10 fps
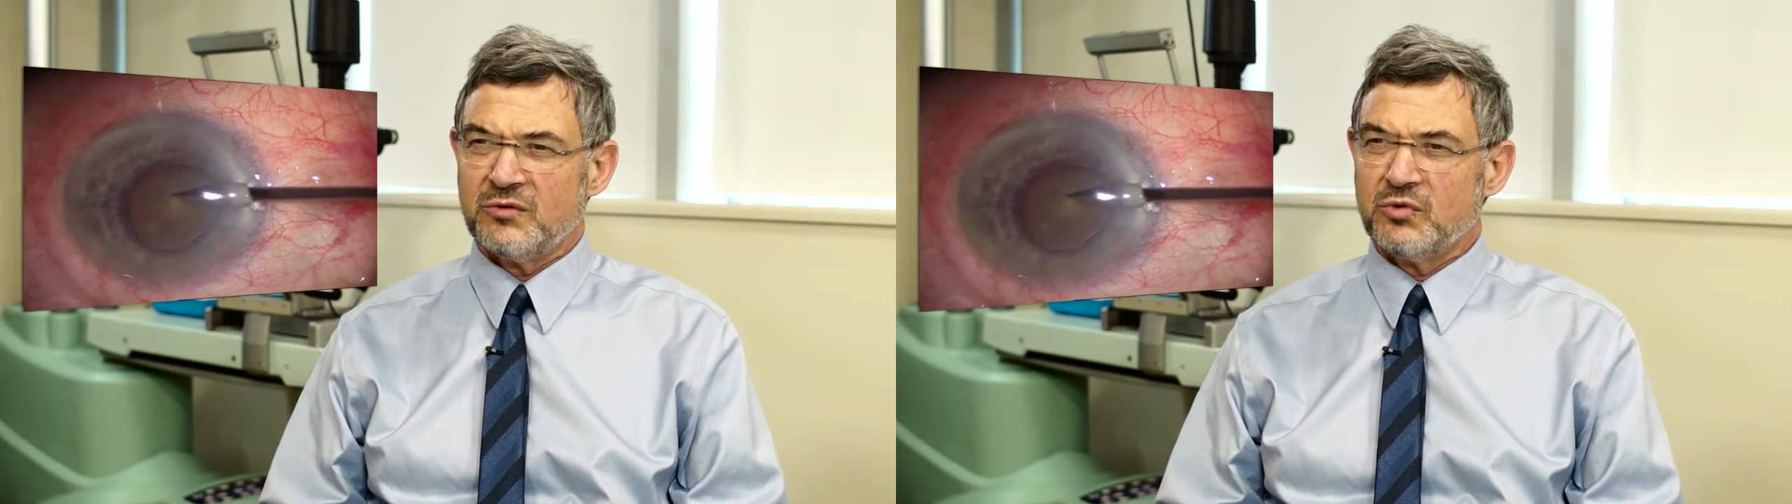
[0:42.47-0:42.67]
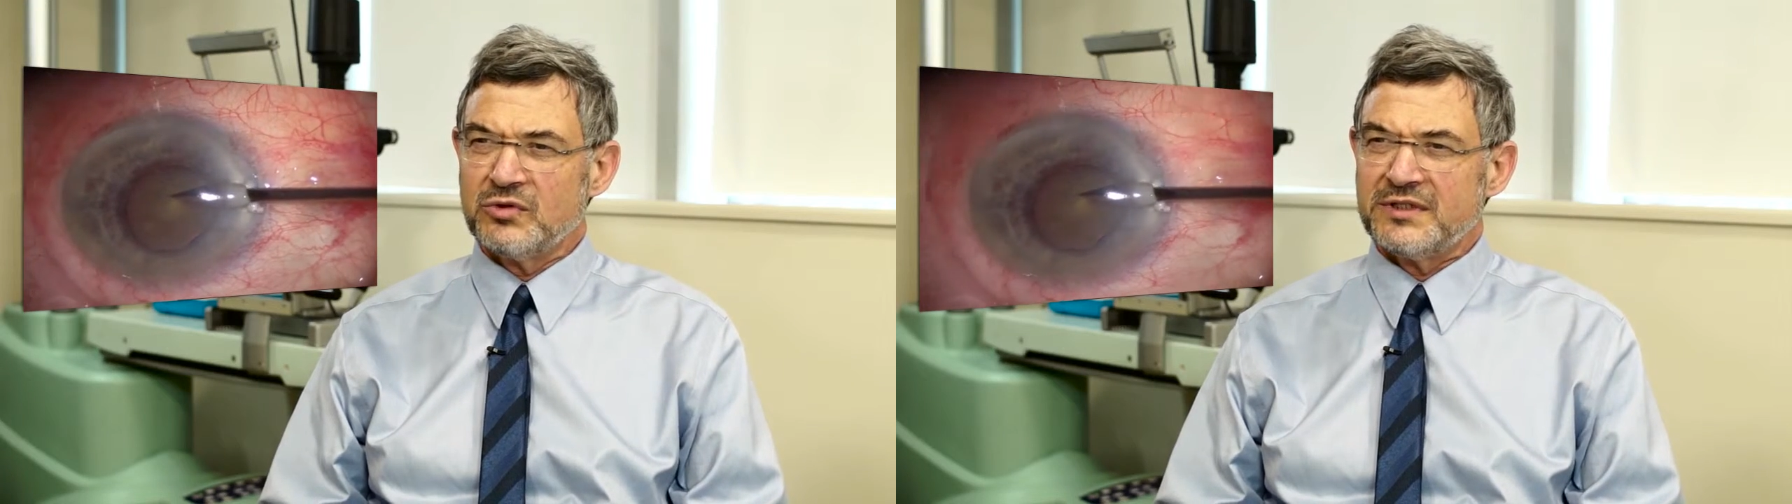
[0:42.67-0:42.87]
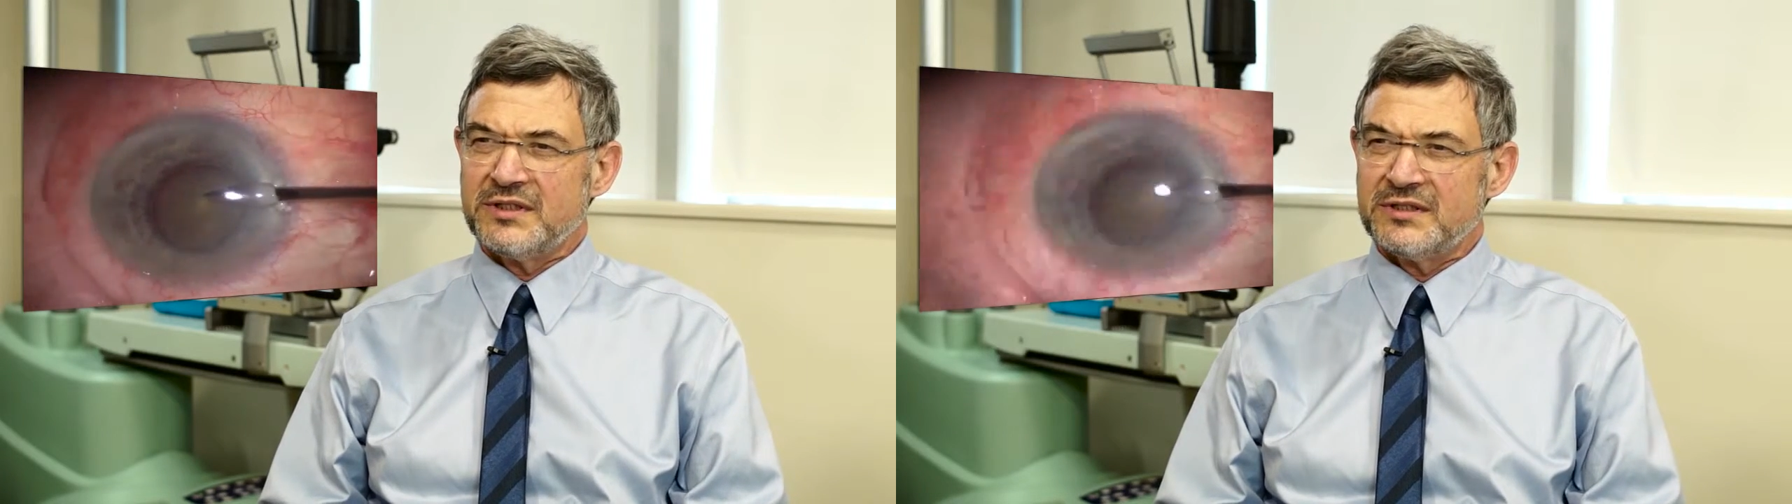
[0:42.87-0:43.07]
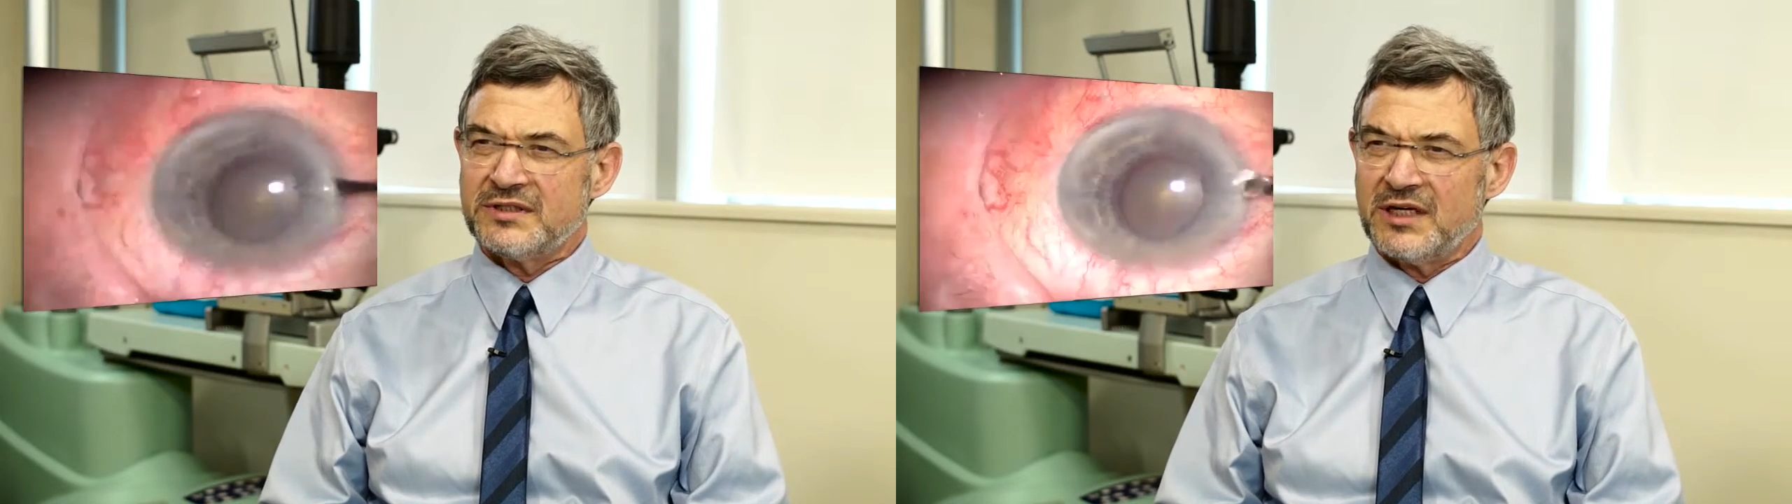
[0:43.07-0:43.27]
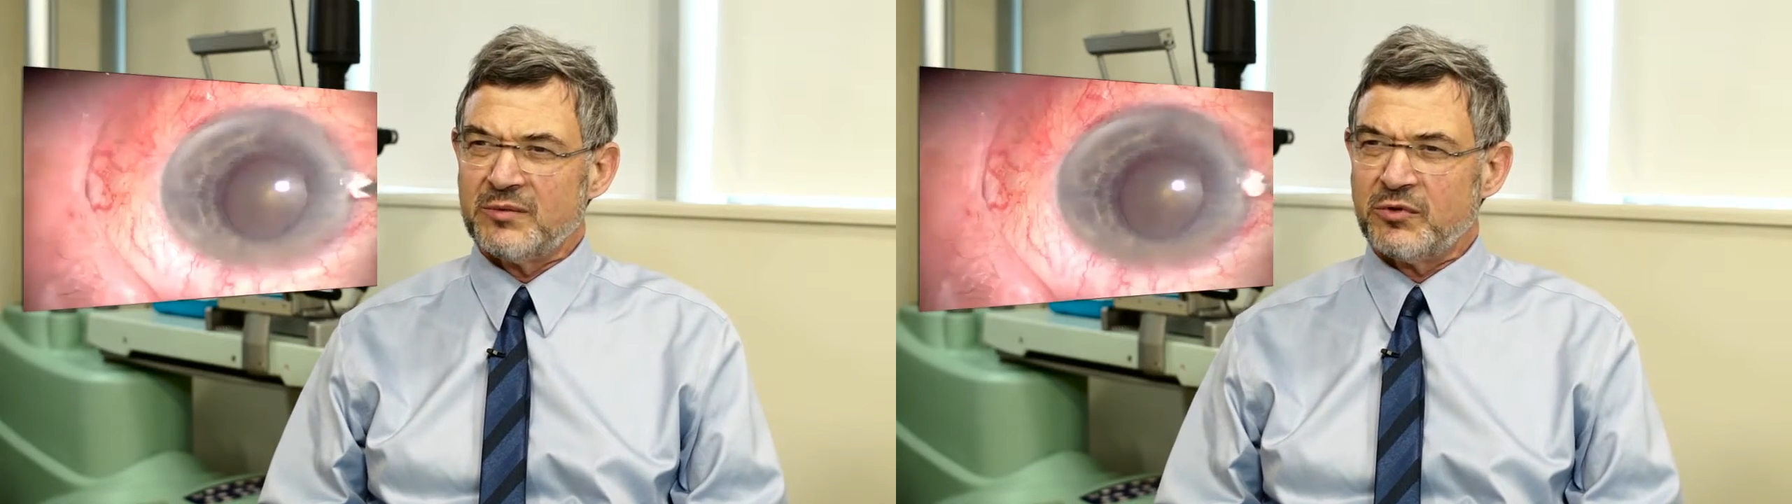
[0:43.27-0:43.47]
routine
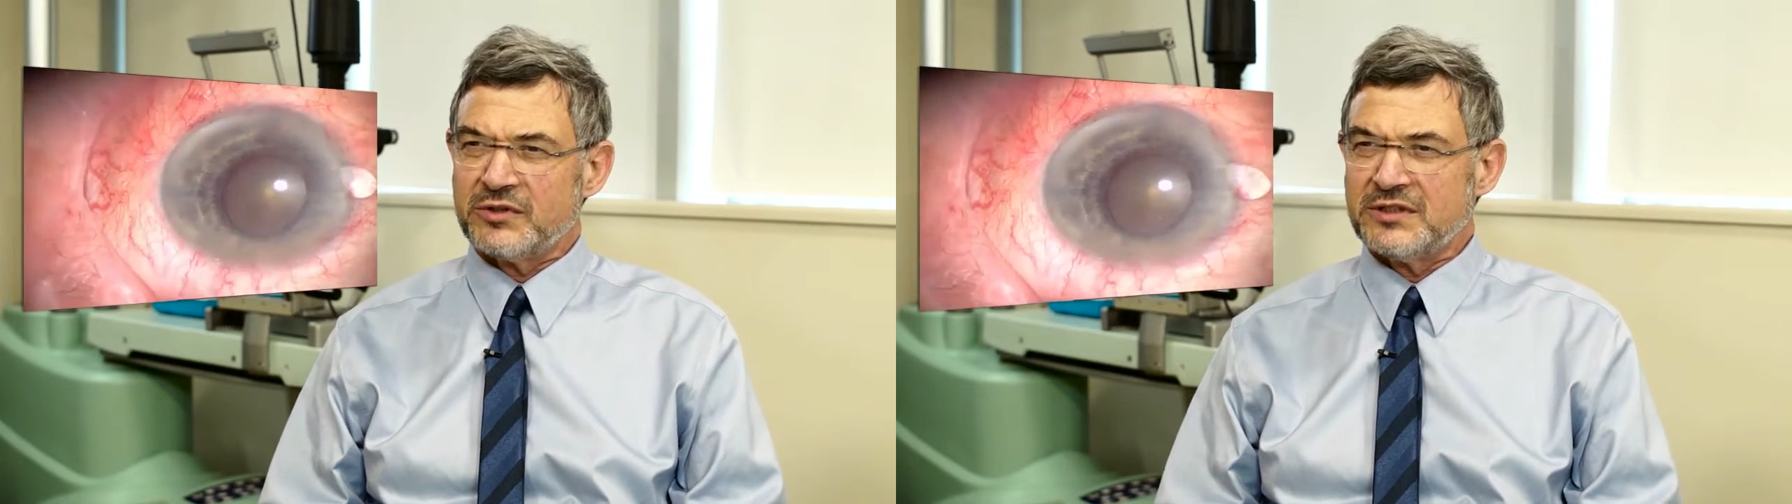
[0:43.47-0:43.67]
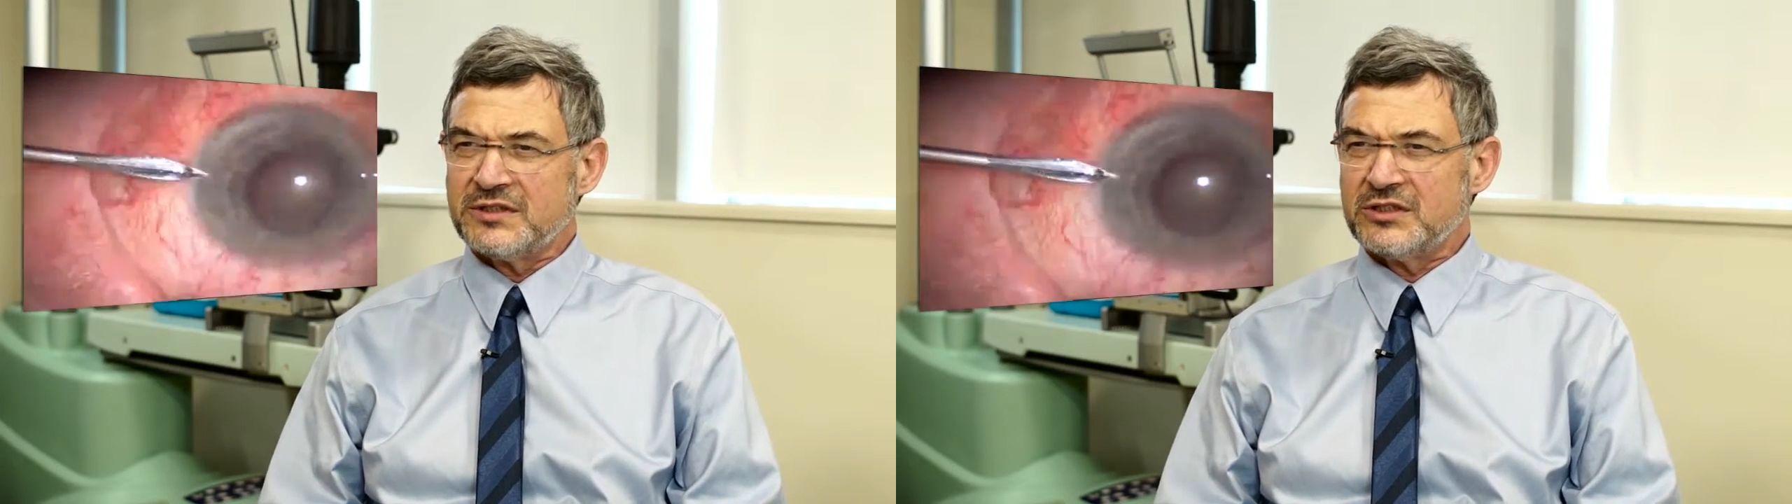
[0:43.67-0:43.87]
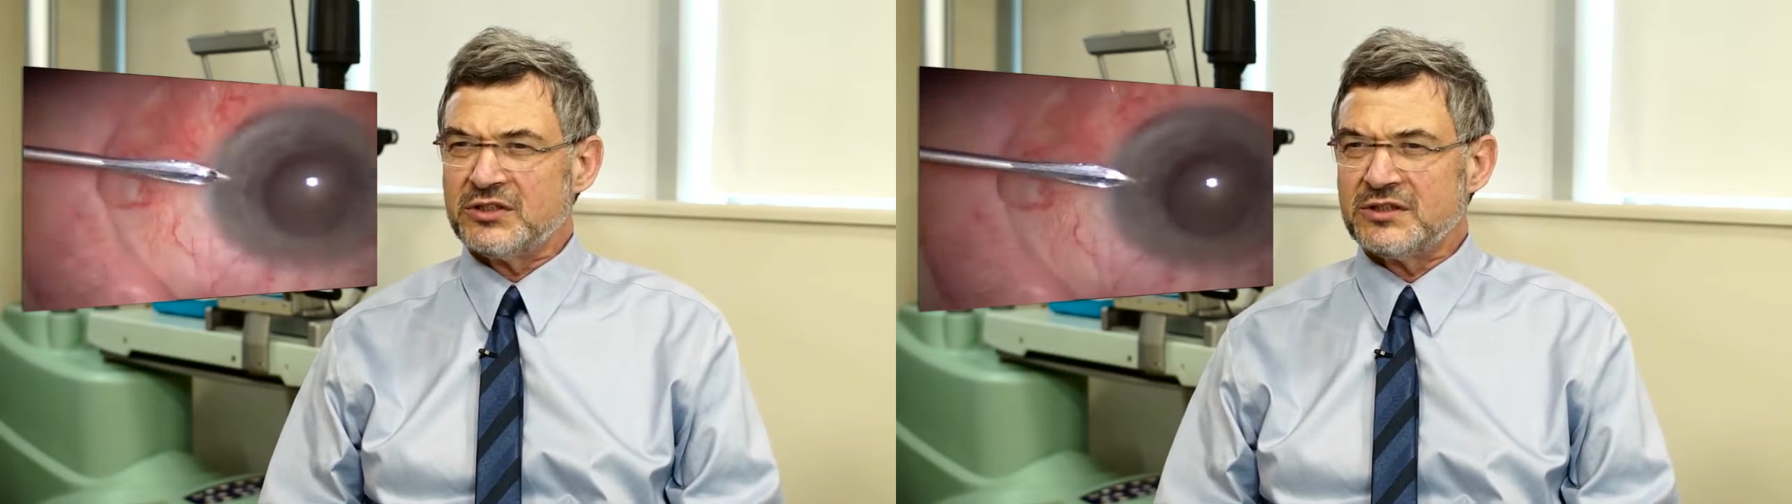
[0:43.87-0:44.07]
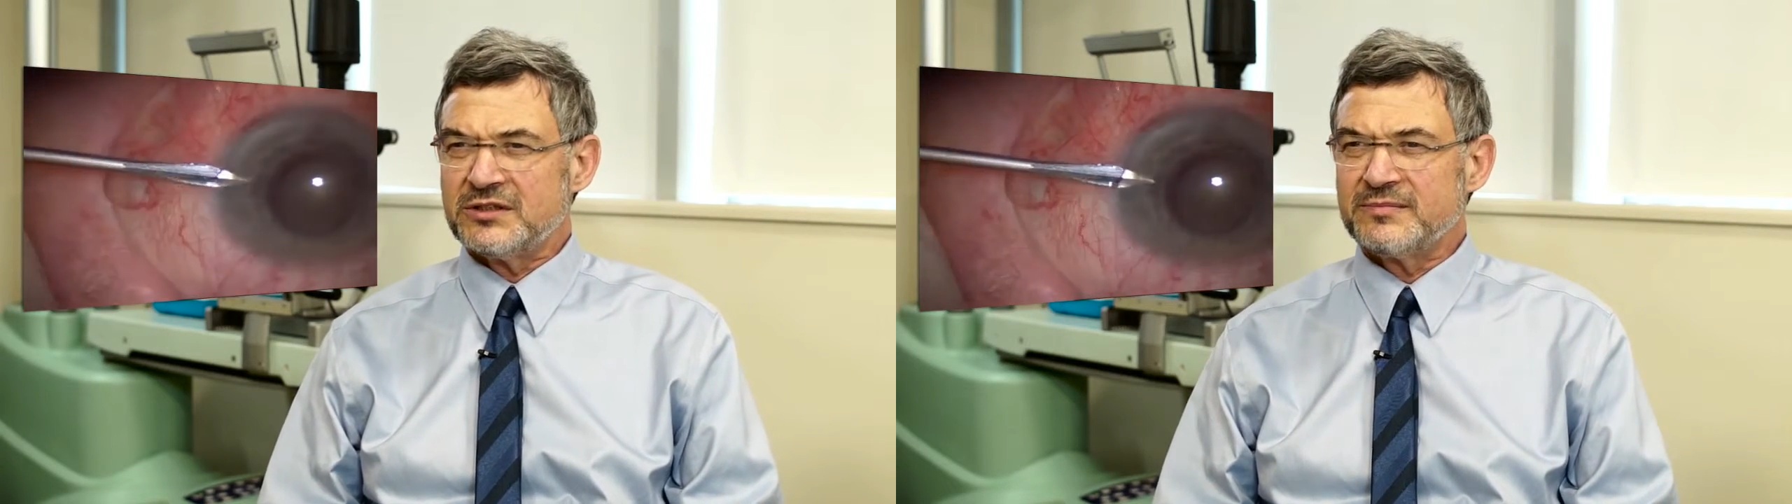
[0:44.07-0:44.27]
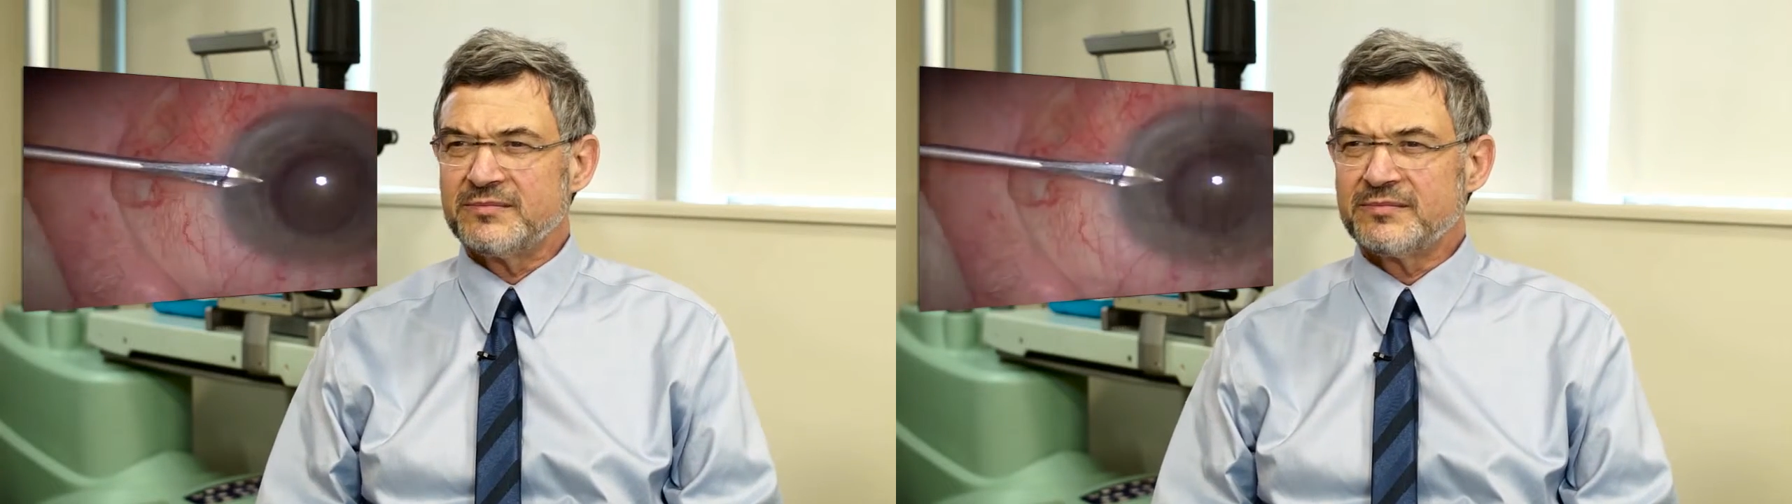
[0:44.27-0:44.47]
side port incisions.